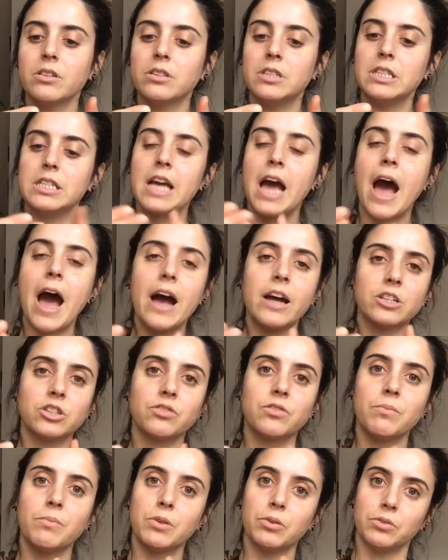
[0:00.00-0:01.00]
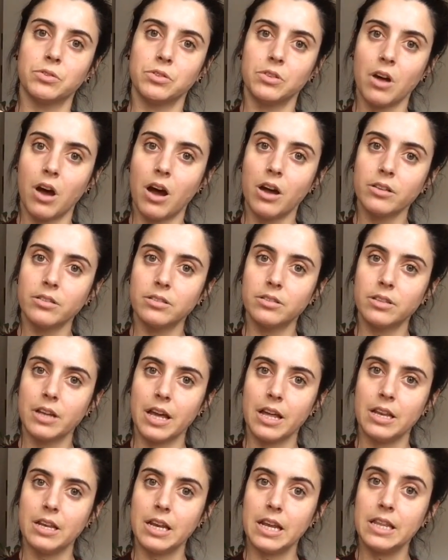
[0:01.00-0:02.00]
detached from those thoughts.
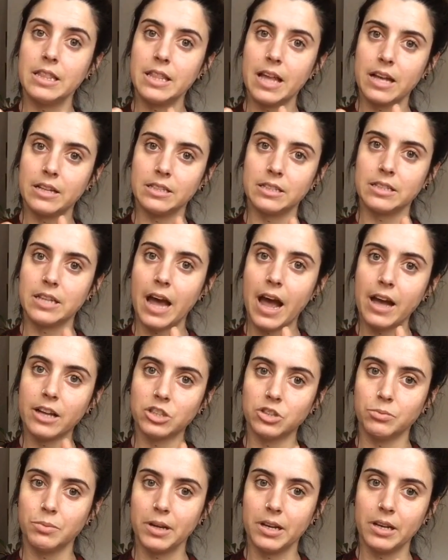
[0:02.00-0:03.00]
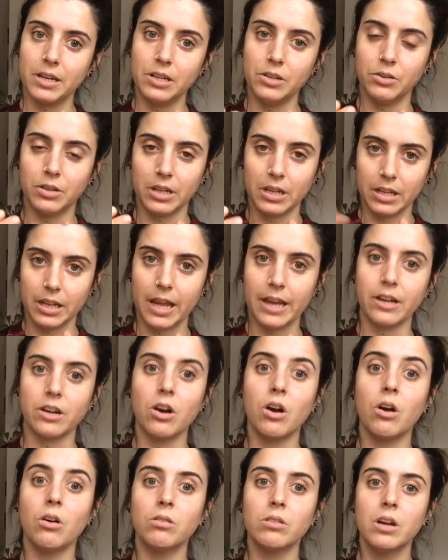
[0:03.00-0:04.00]
And in that detachment, you can let
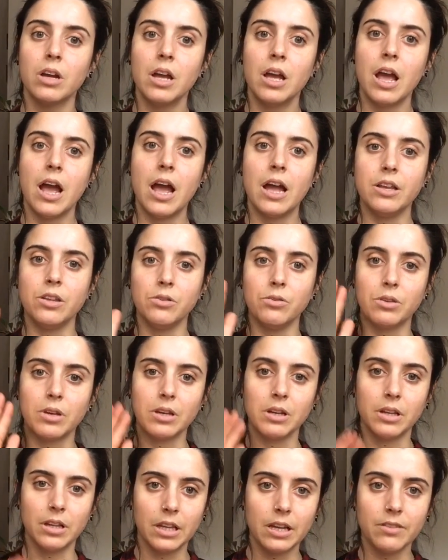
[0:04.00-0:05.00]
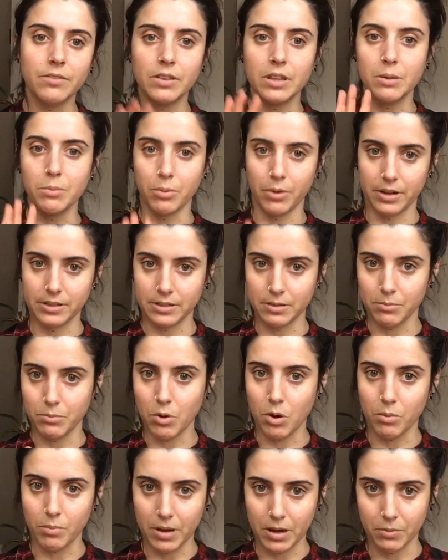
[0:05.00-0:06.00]
go and you can live in the present
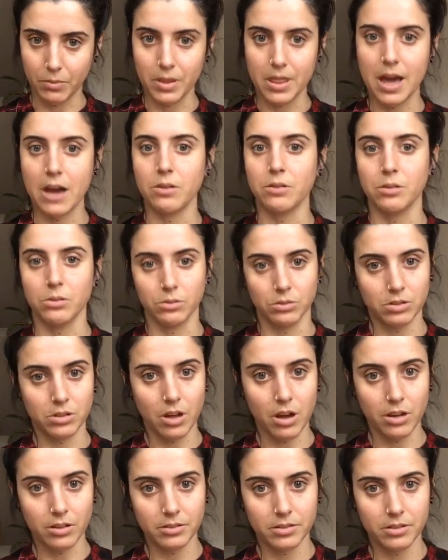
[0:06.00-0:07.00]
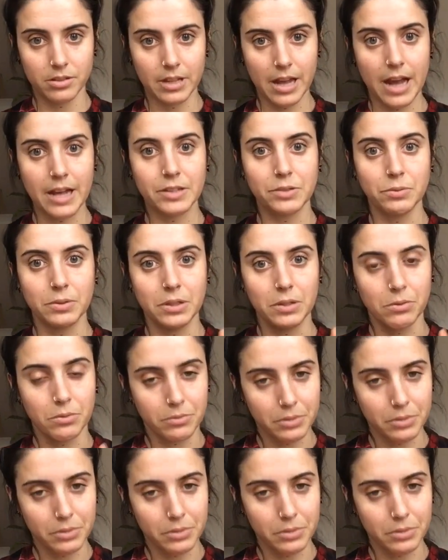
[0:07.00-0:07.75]
moment without those thoughts. That's when the